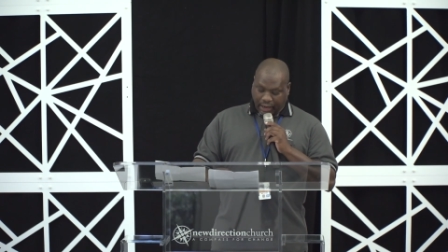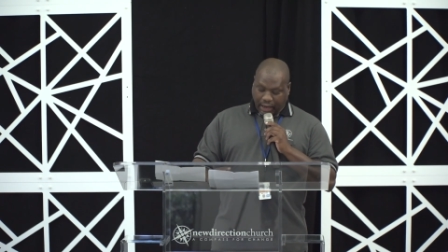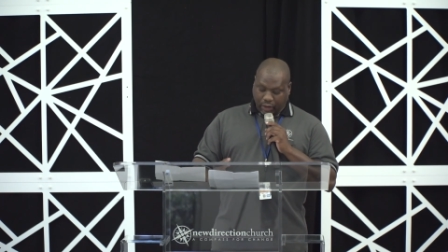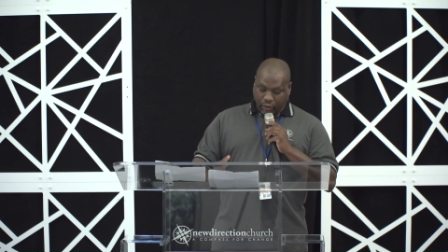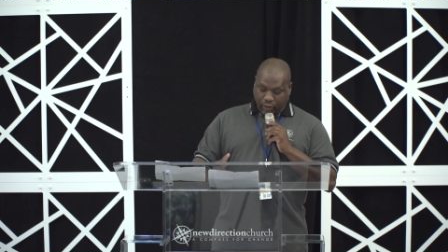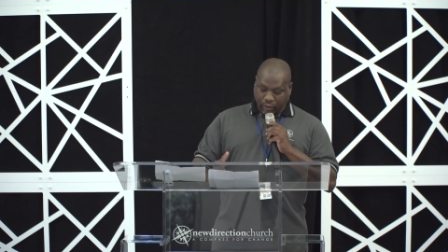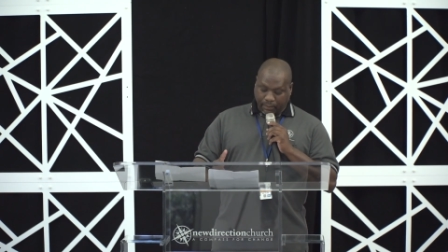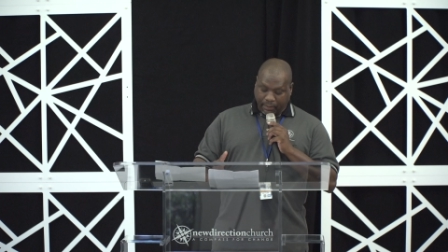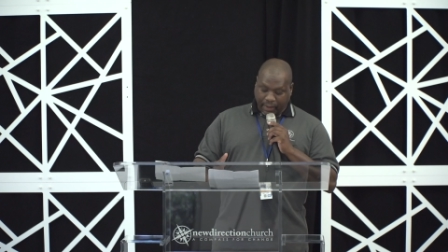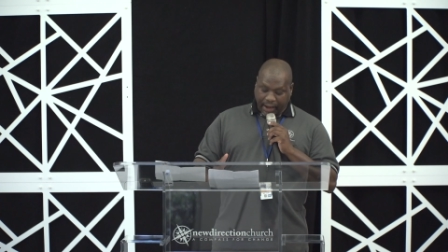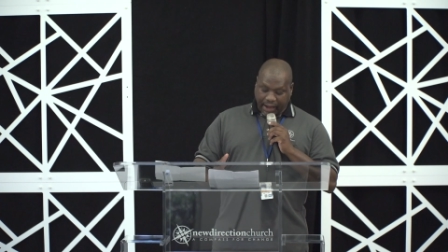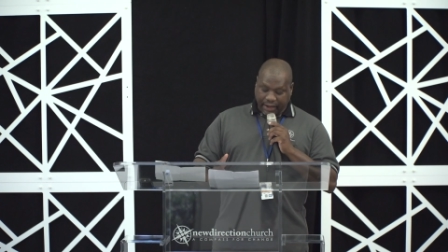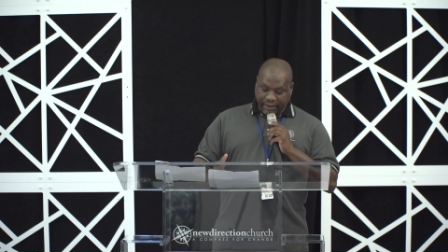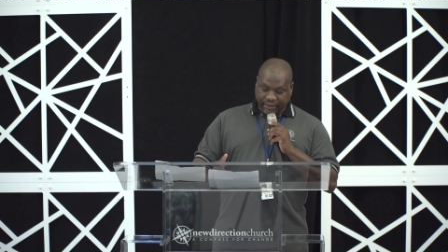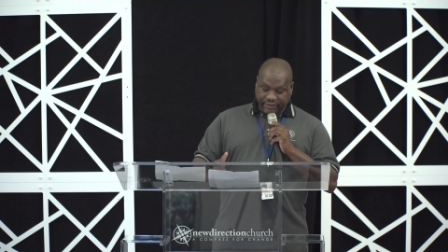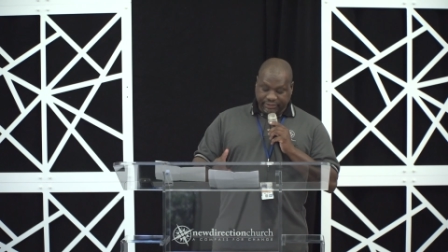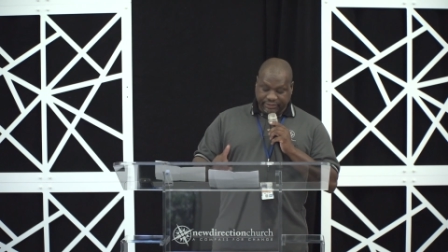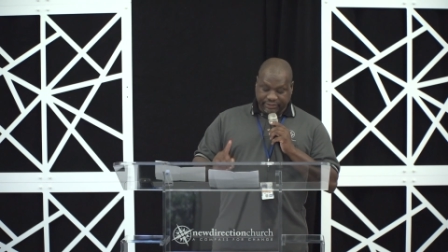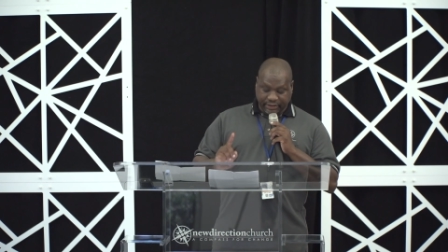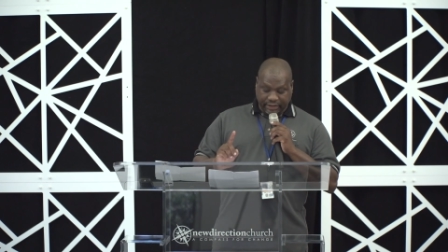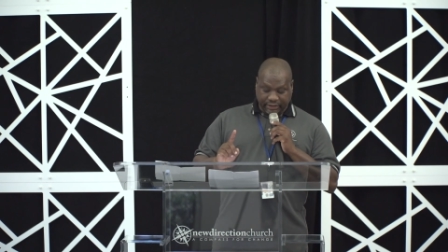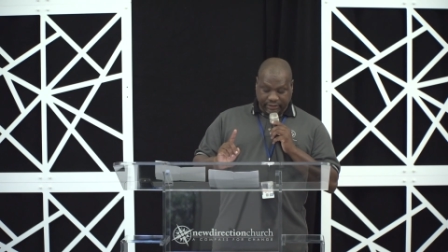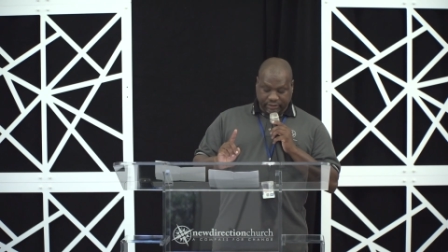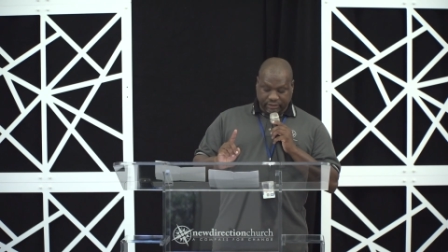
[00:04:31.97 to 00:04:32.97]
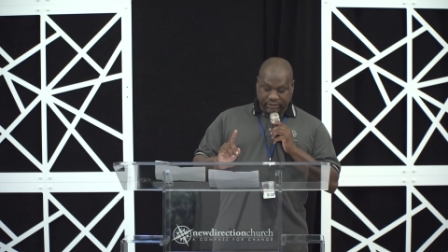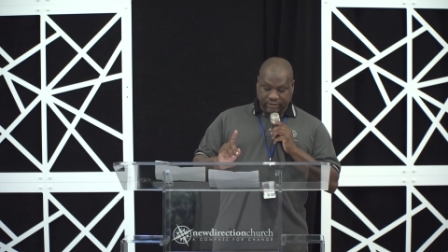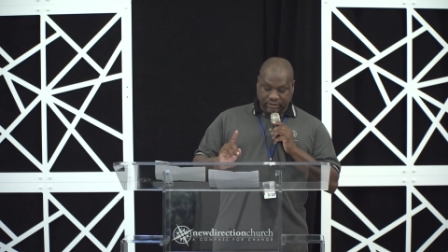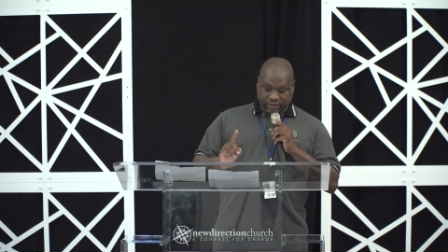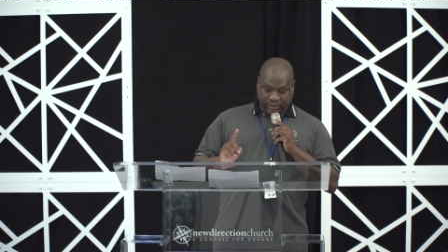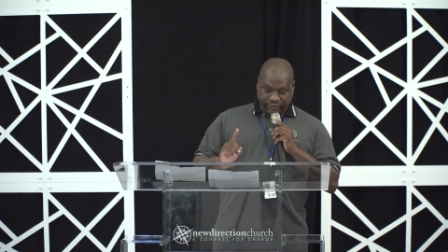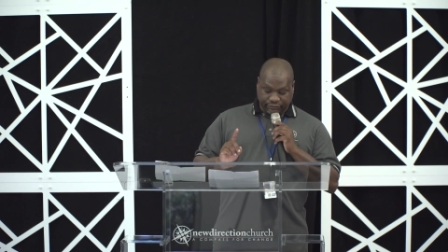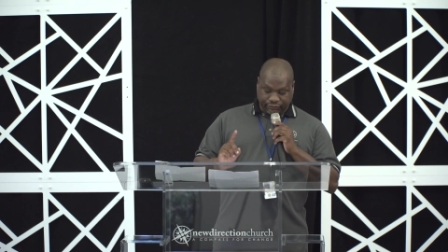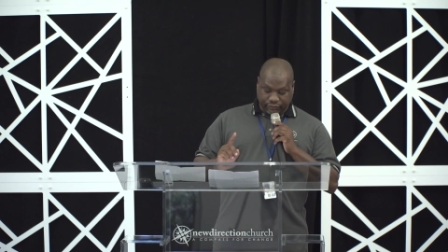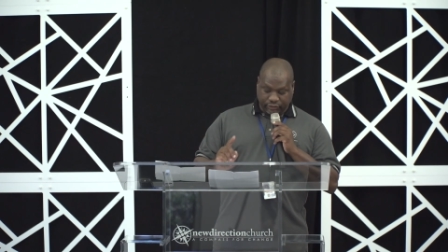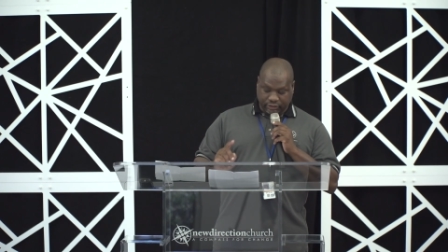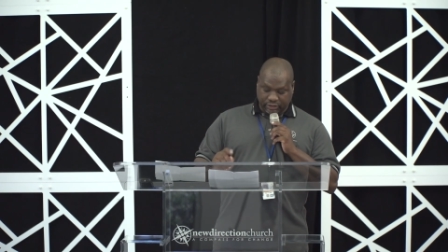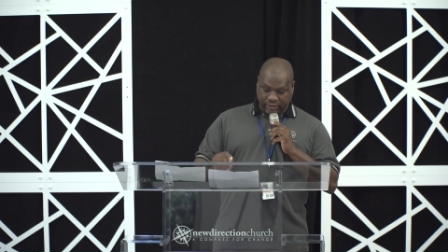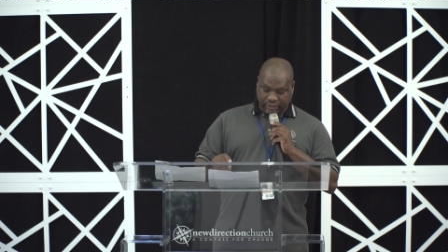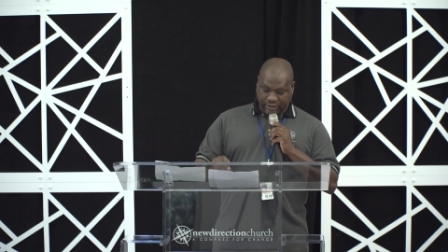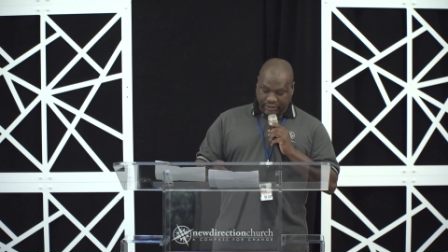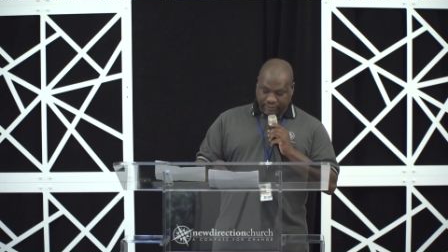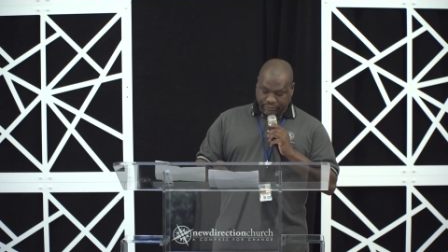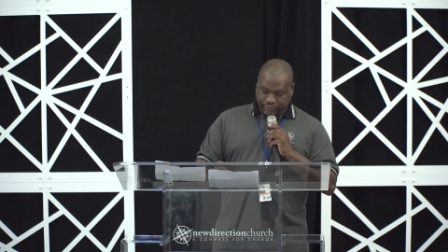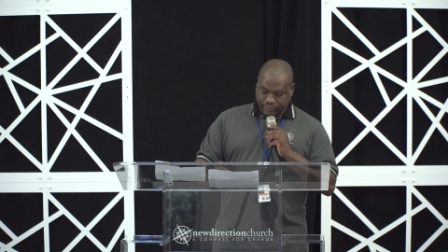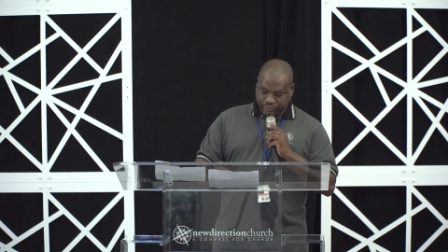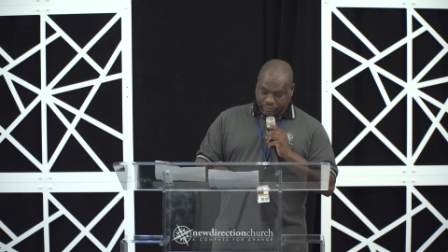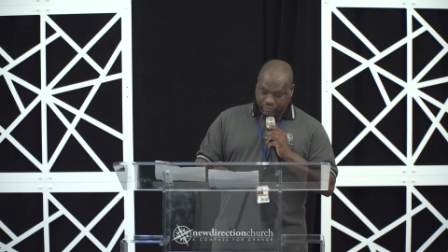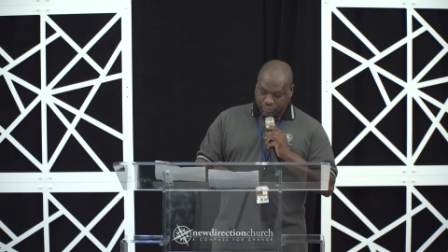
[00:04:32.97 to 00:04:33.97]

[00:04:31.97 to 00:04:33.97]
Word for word: our minds think differently,